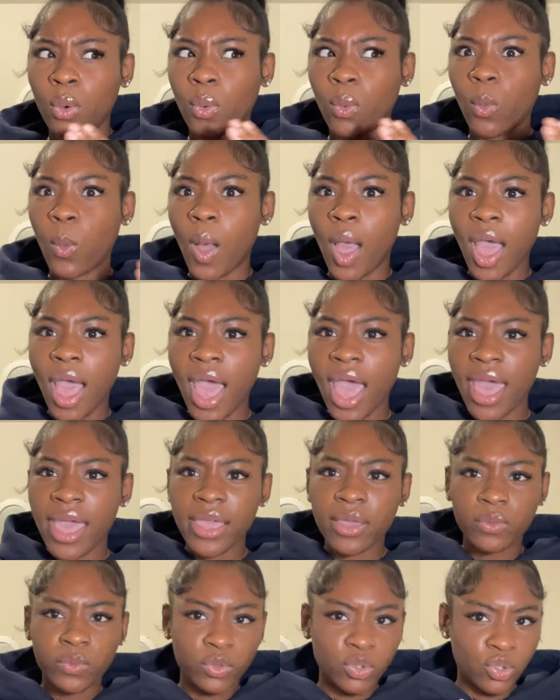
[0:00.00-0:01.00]

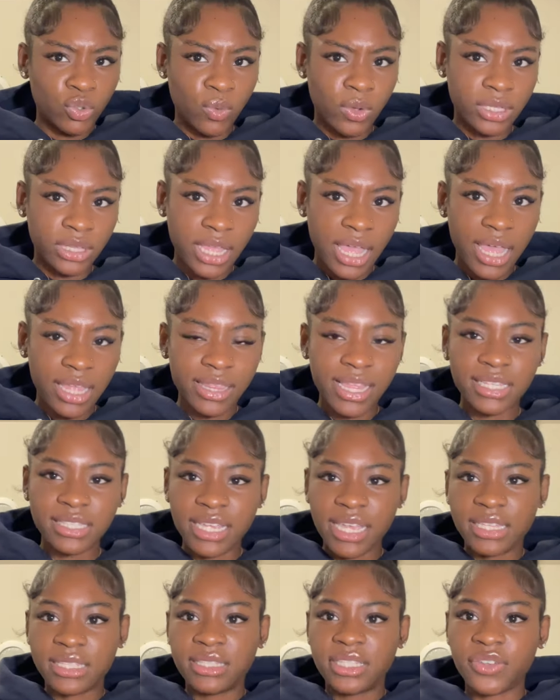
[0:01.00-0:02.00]
Why would you want that? That's
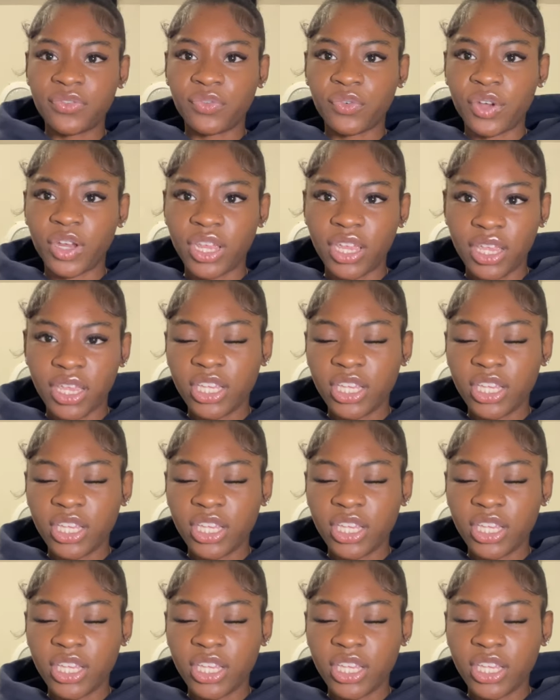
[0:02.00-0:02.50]
like different.